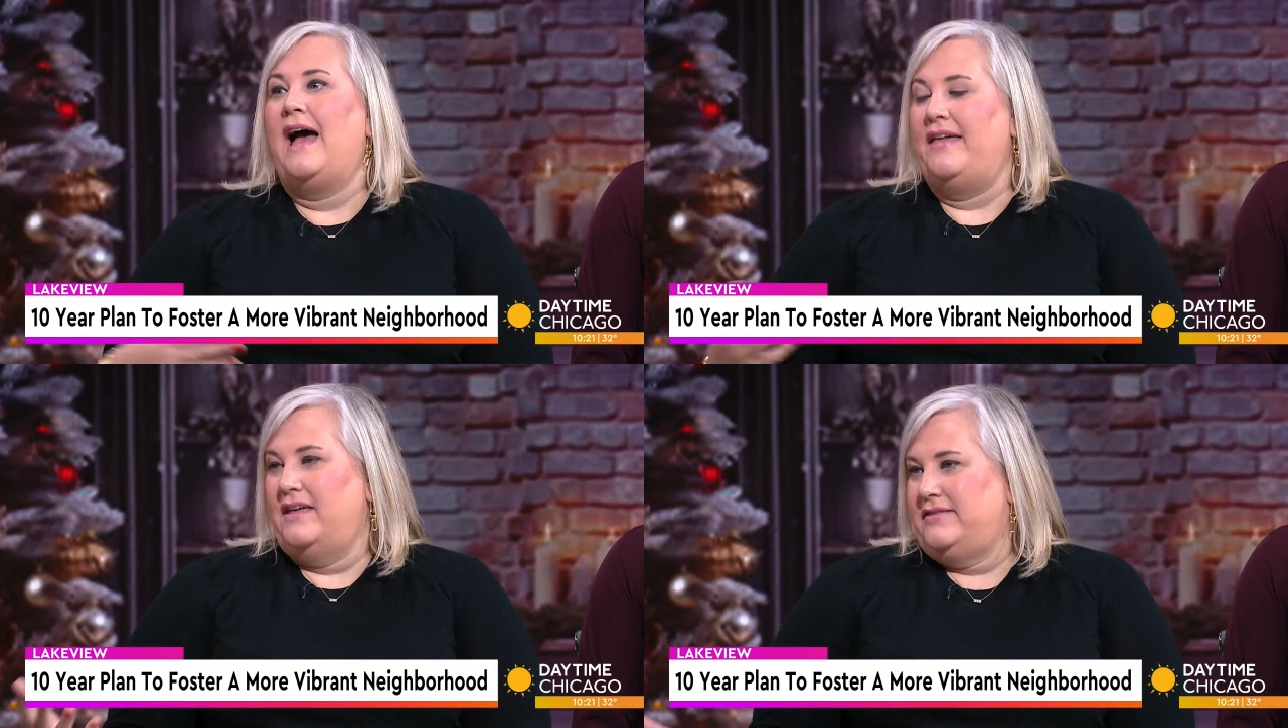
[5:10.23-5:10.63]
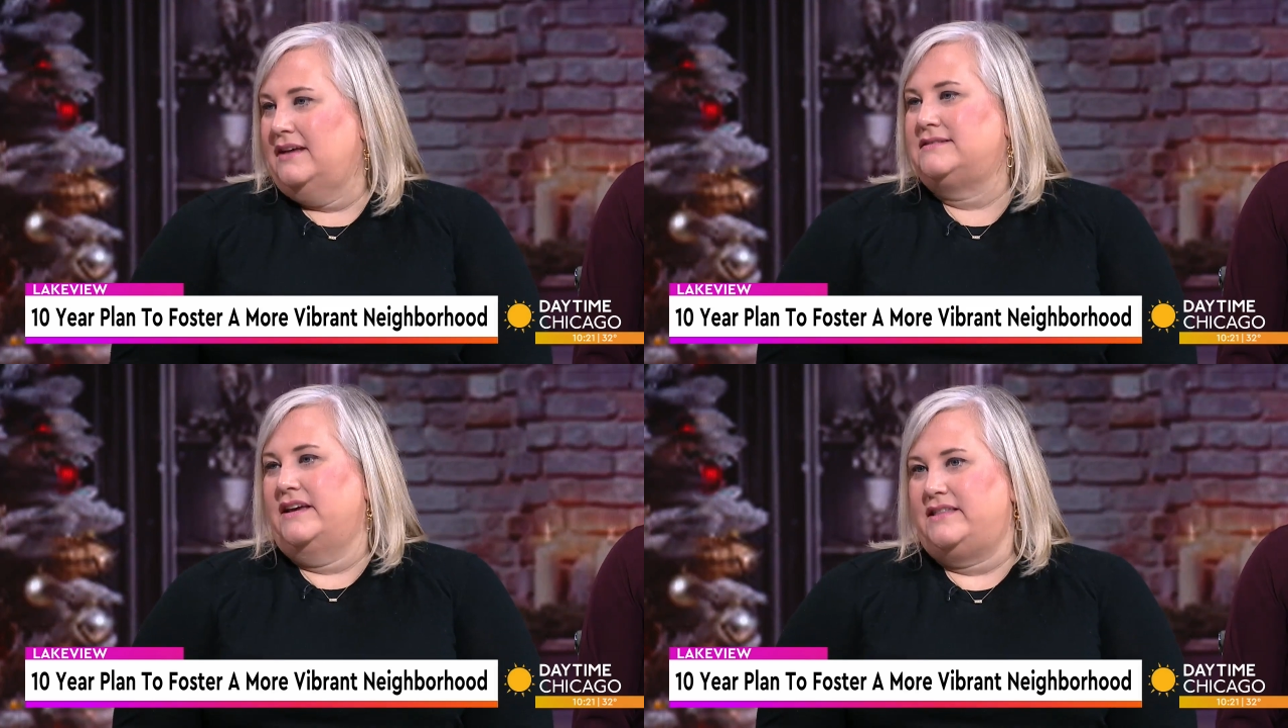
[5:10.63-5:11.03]
and then
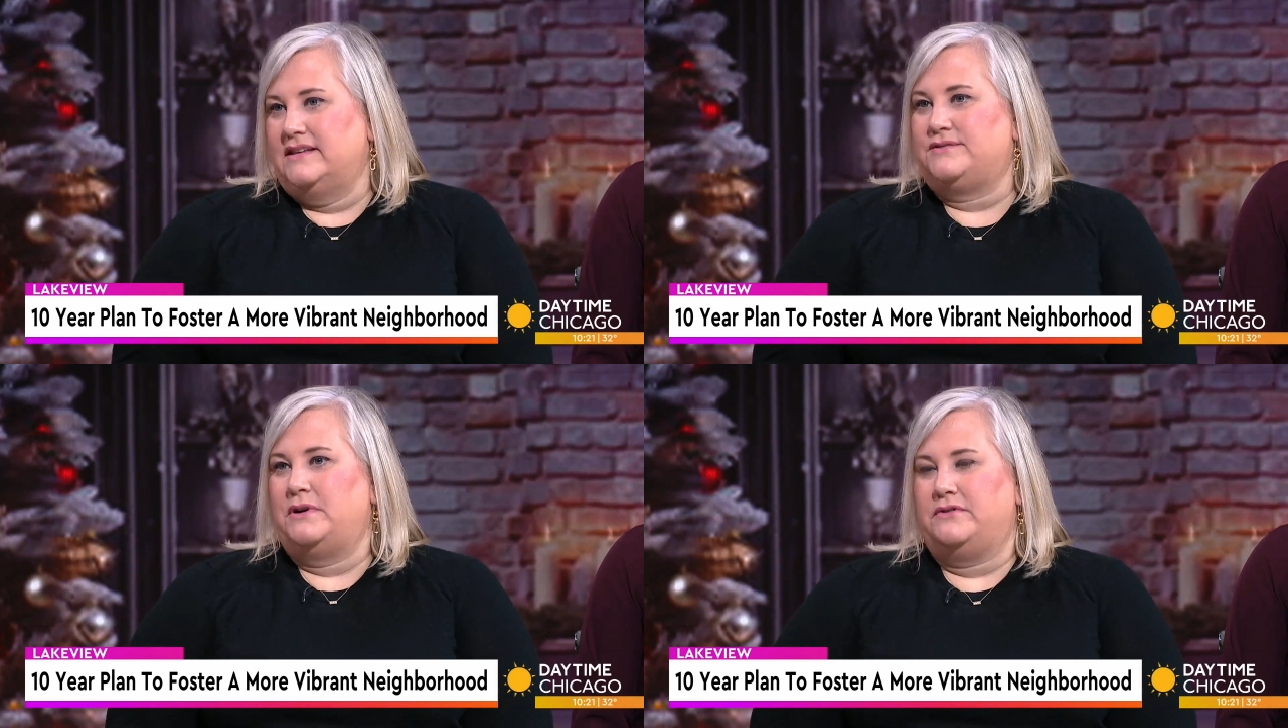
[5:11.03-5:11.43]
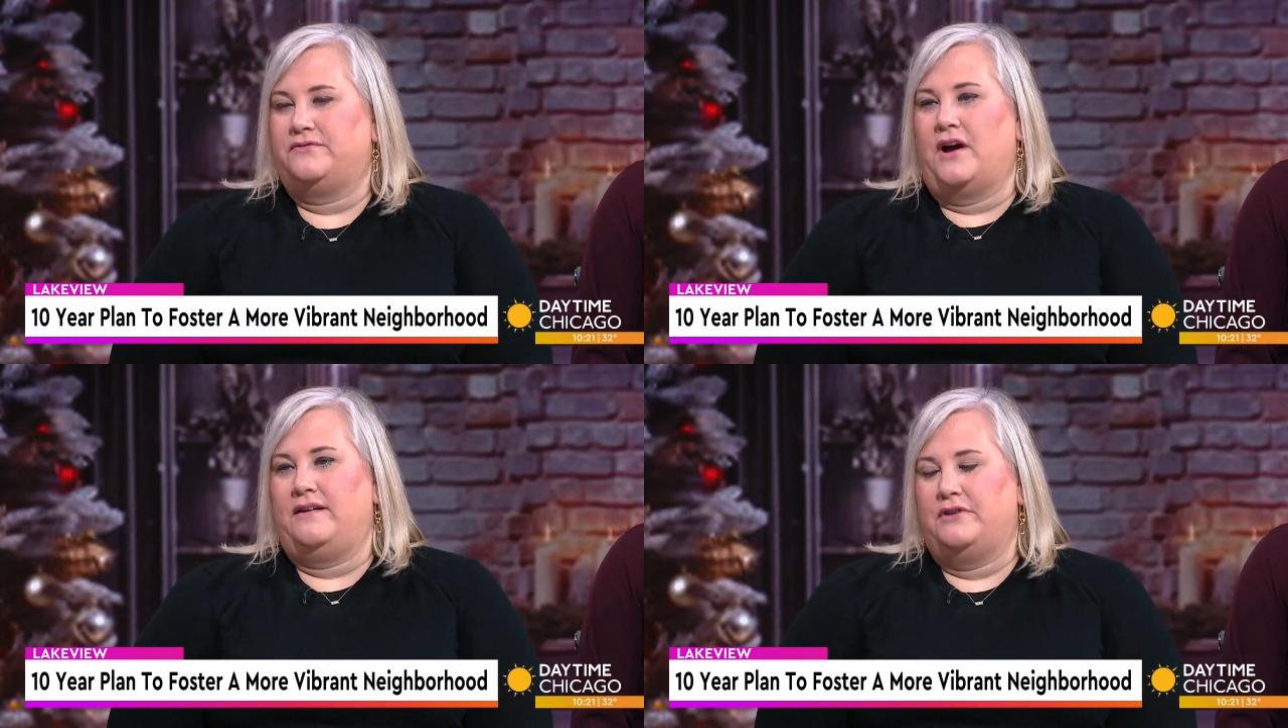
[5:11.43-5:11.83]
things like this
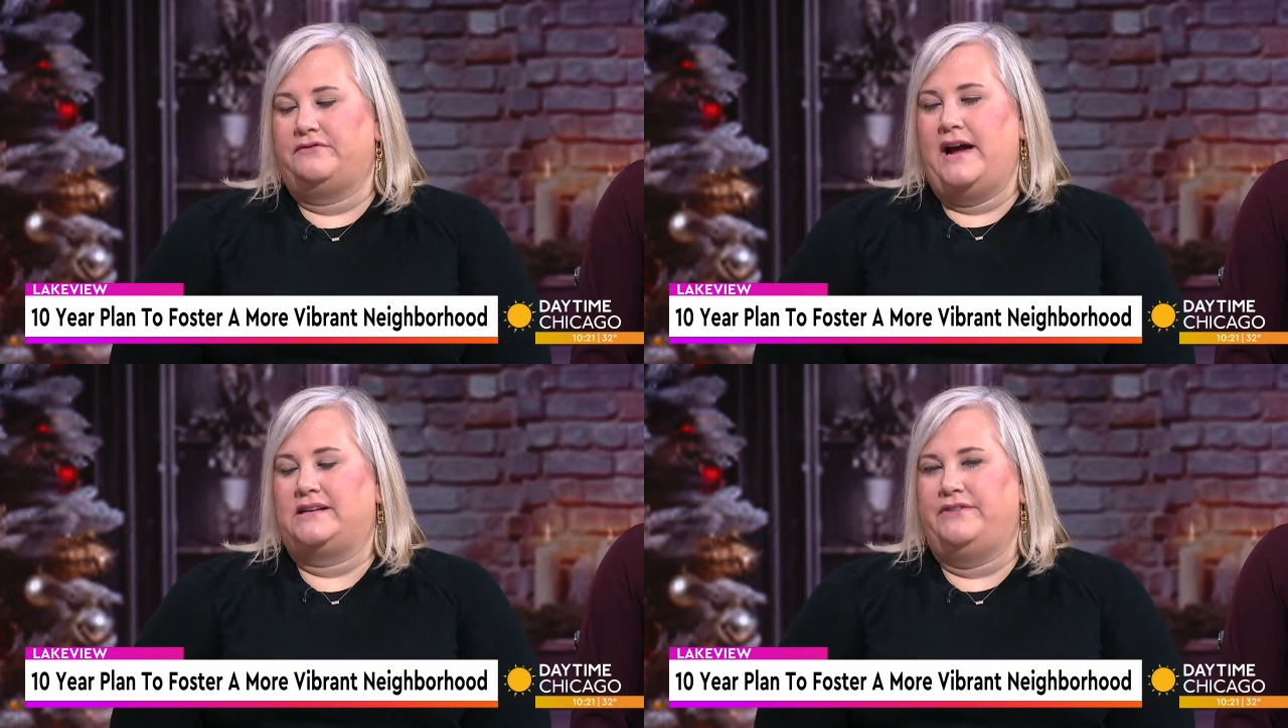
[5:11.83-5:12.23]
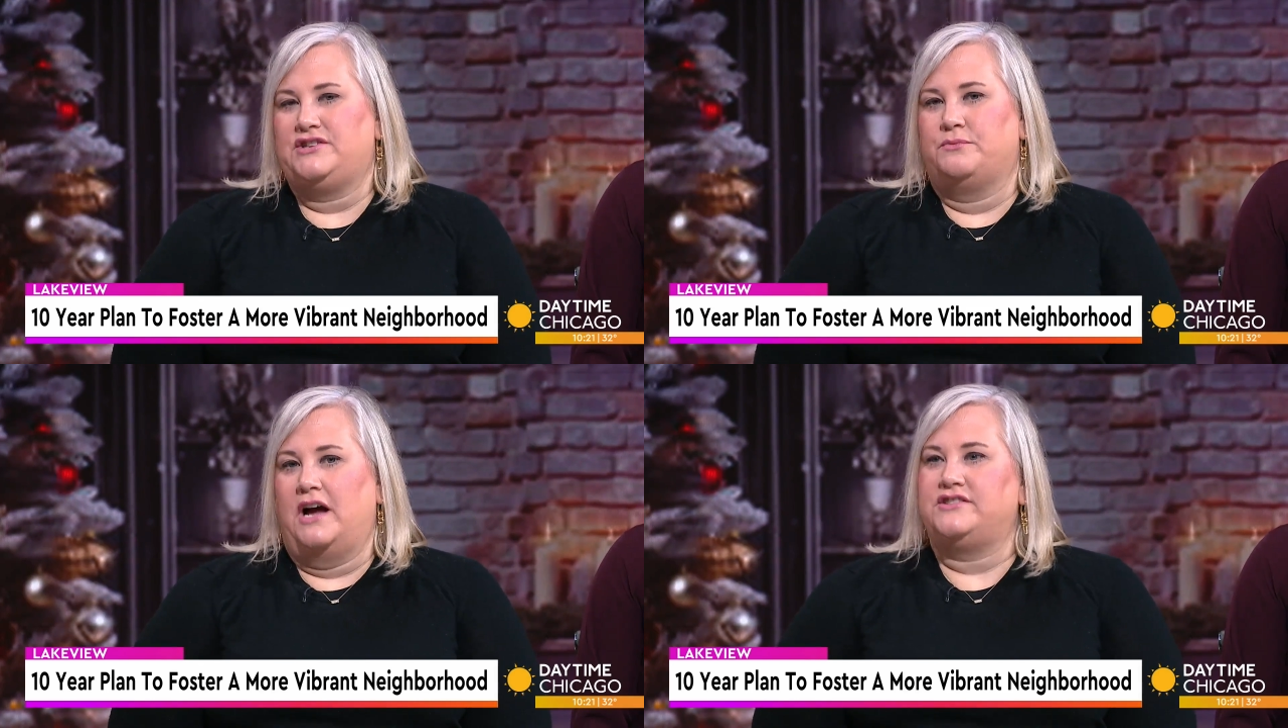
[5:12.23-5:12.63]
riverfront river
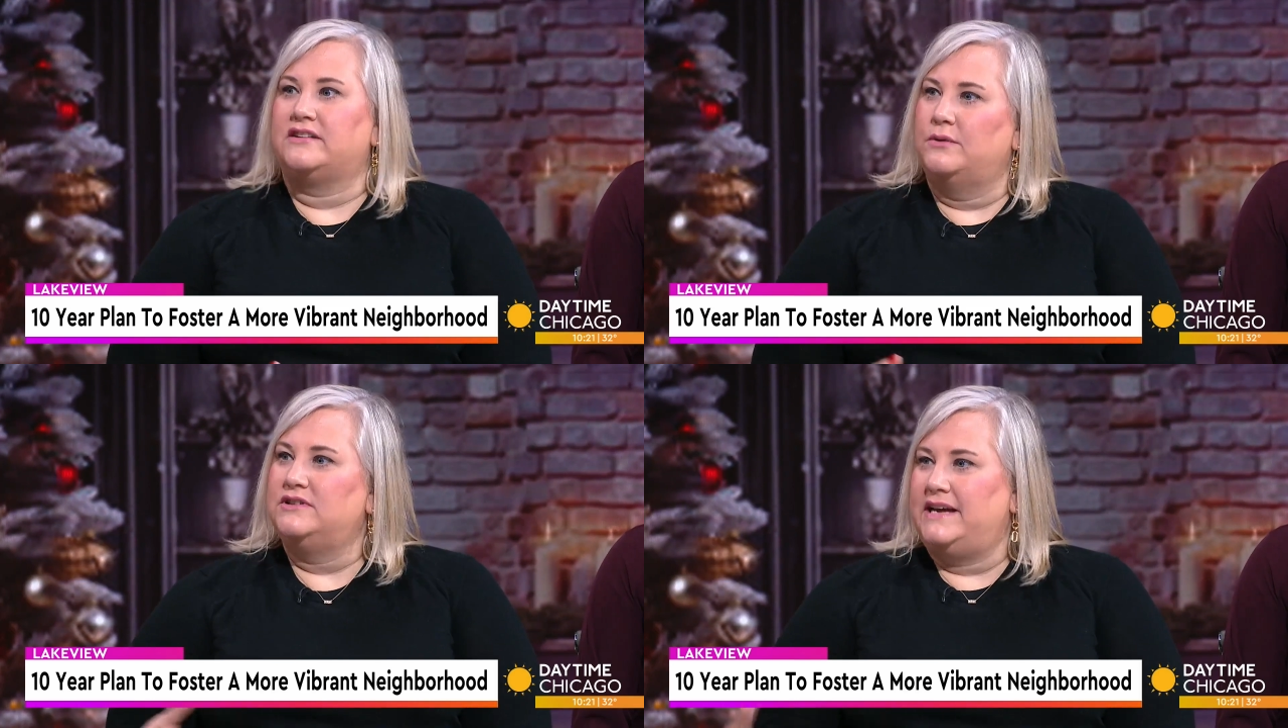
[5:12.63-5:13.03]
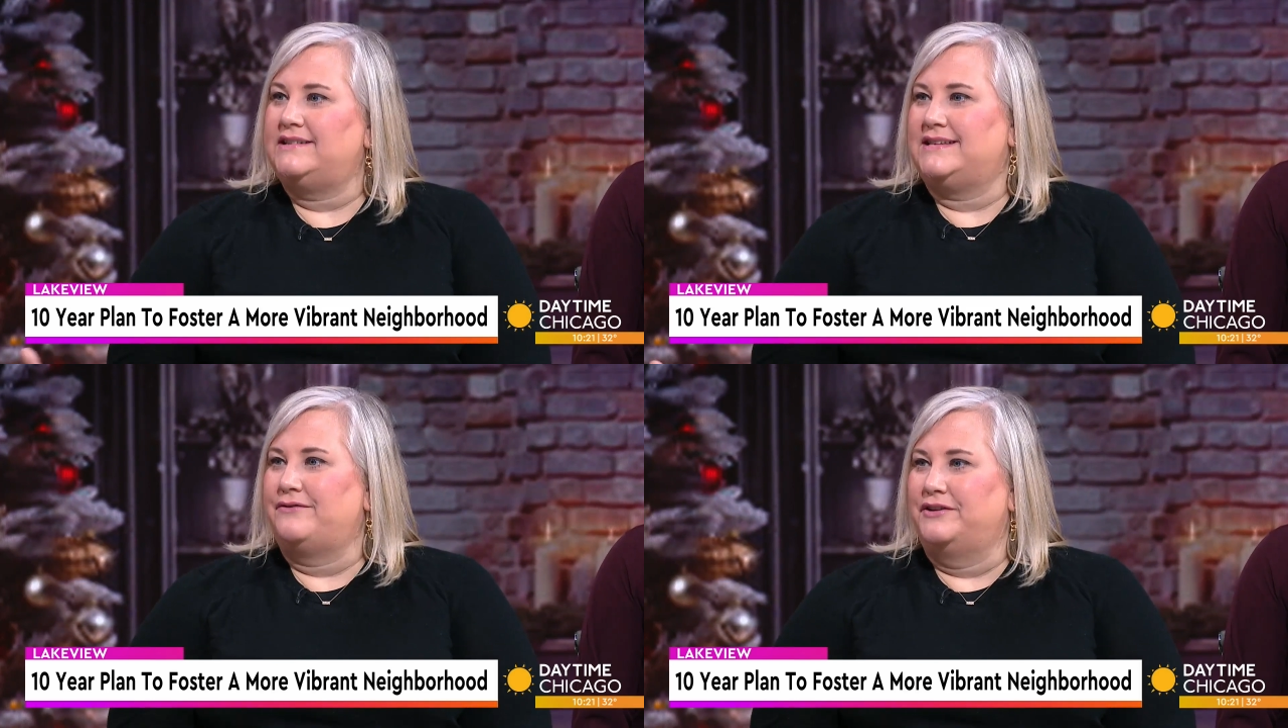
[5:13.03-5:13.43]
activation project that will
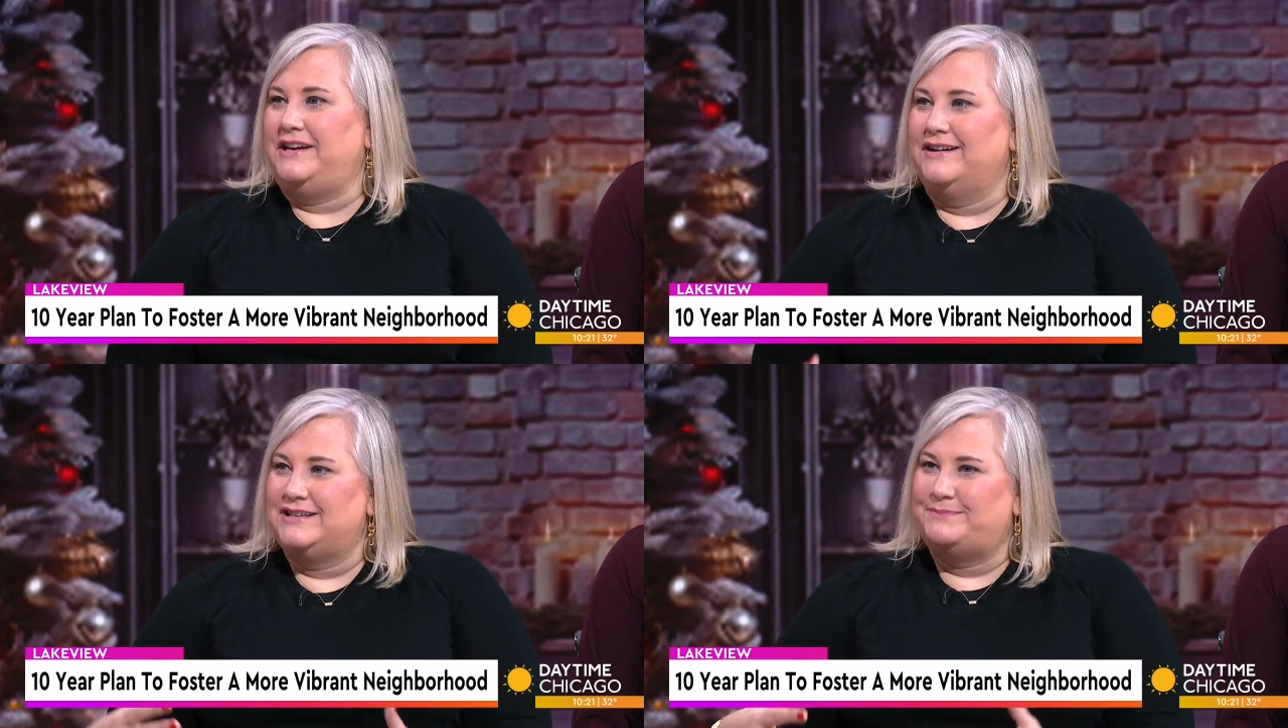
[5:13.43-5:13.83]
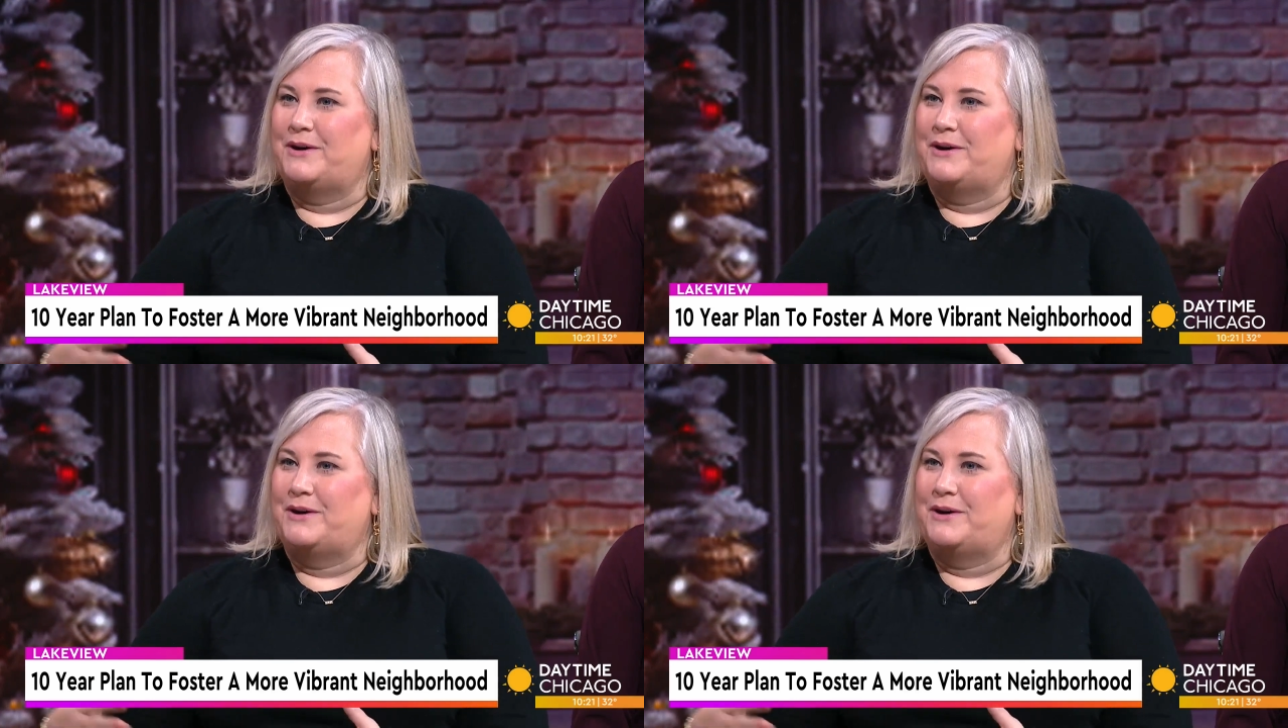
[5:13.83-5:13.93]
take several years,